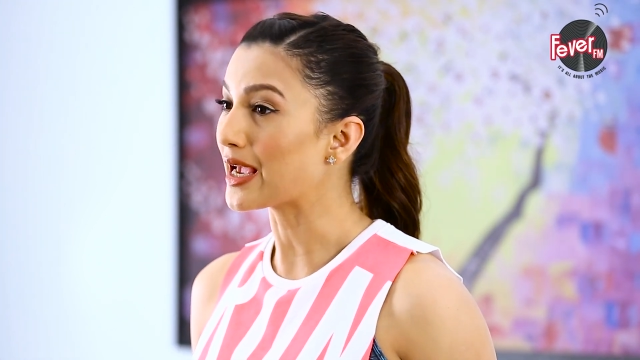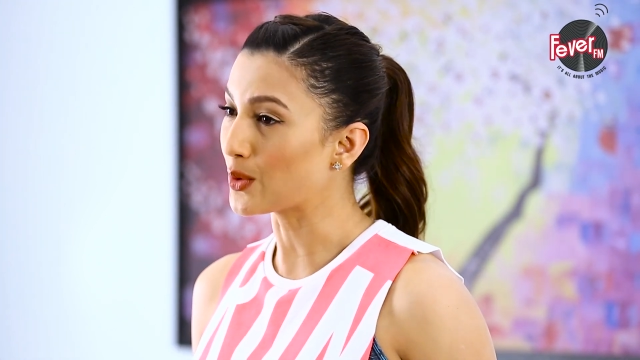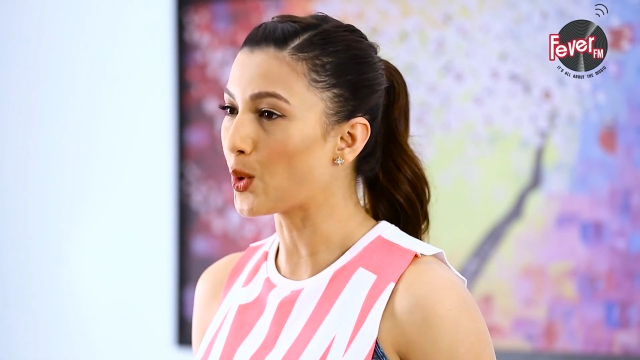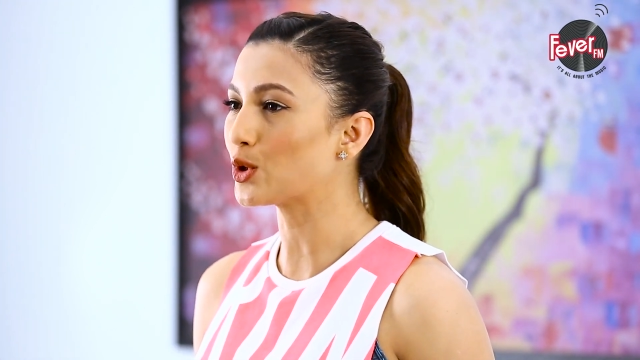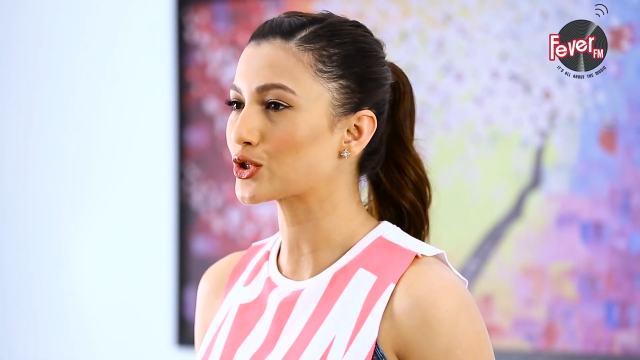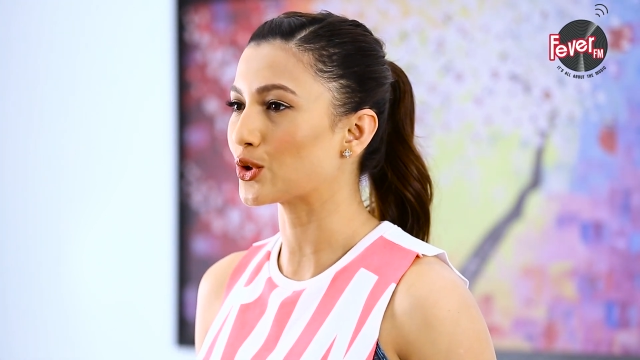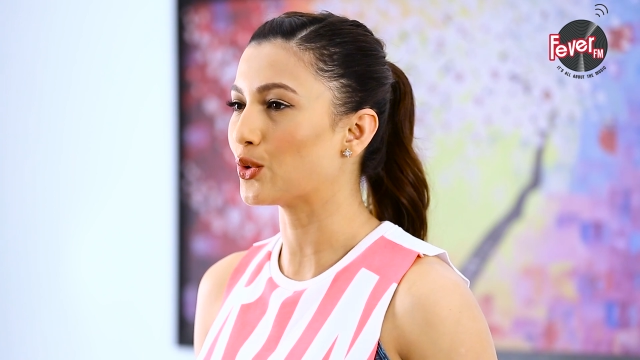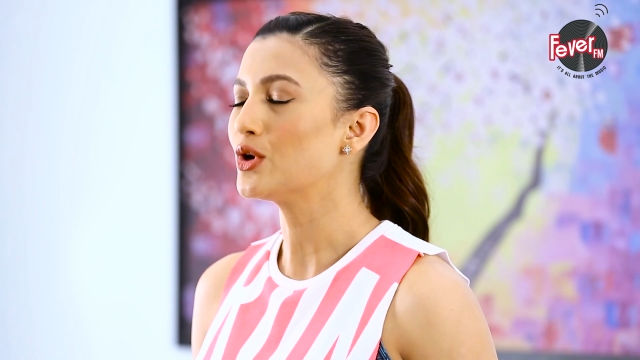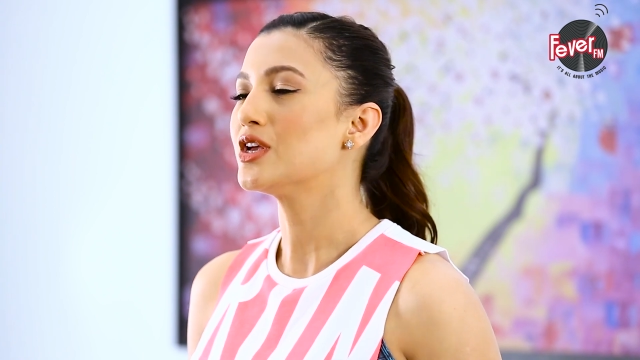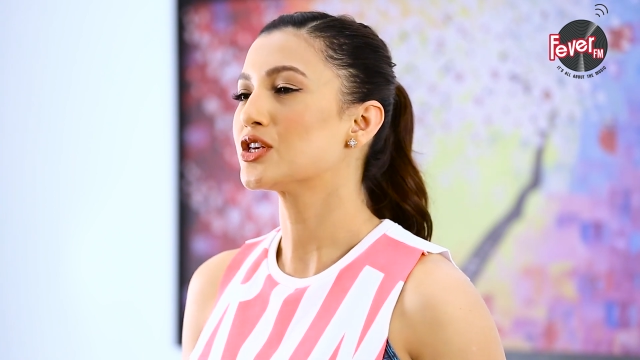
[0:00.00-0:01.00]
and
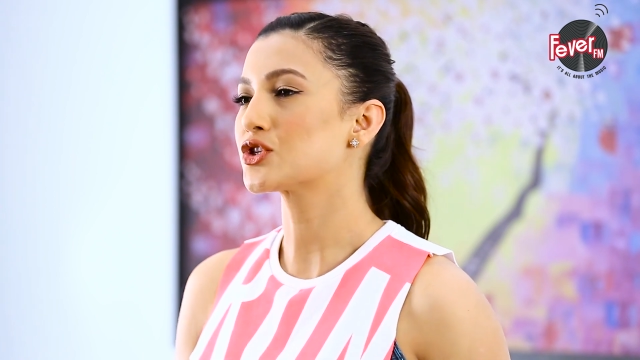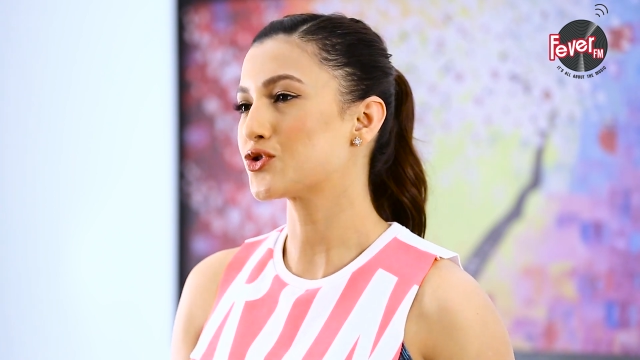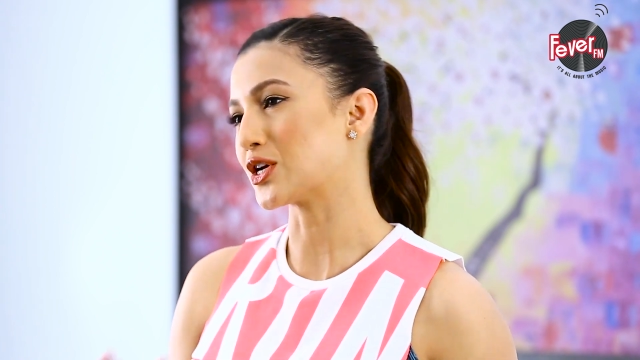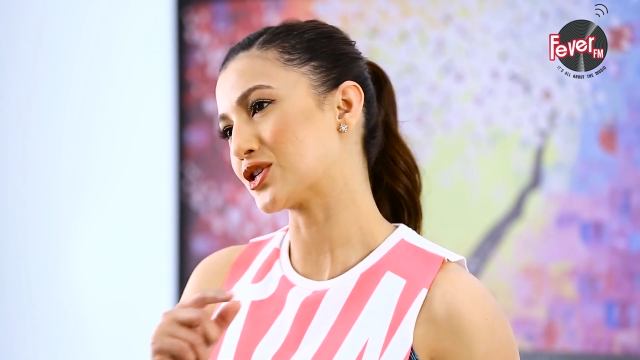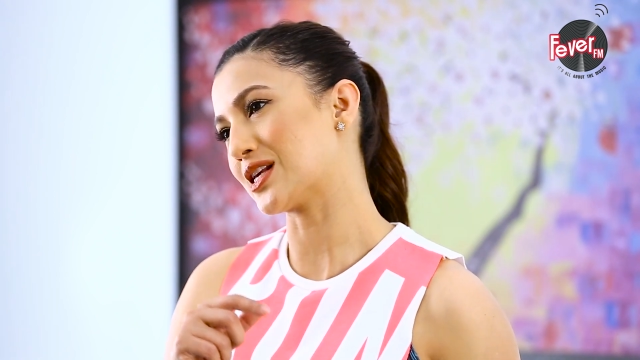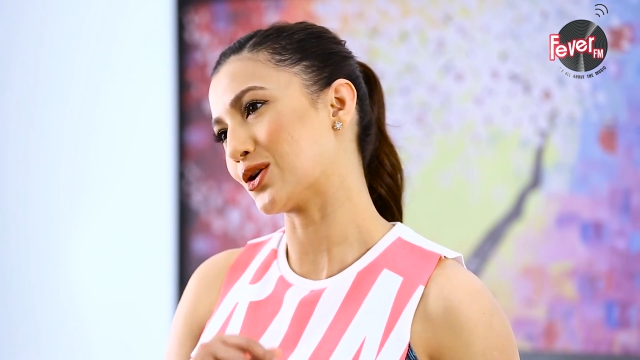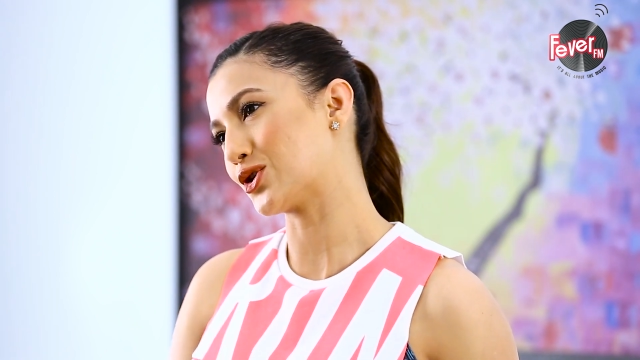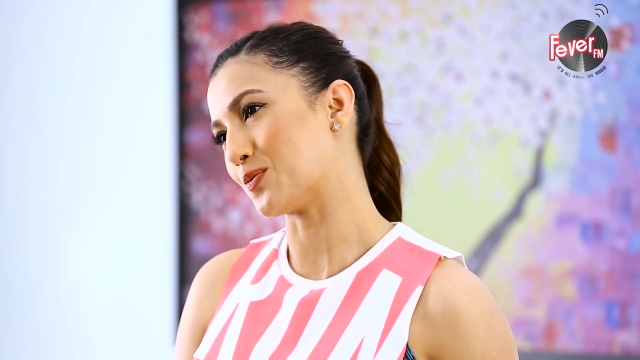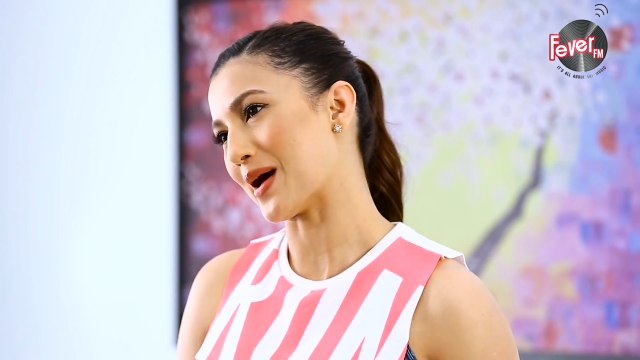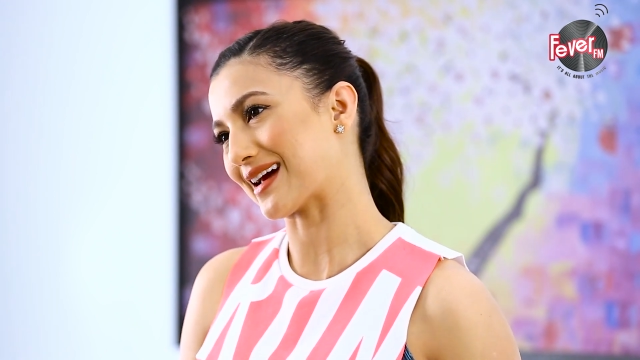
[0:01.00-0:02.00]
also stretches
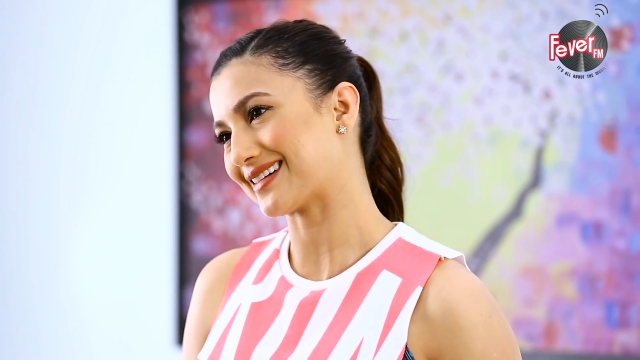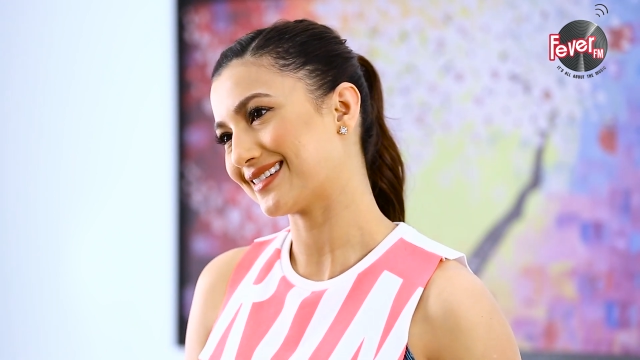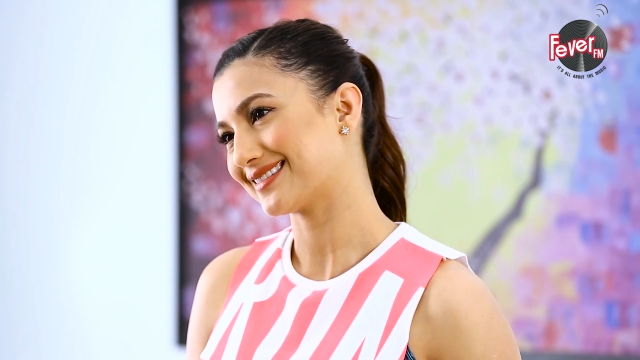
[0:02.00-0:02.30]
out your back.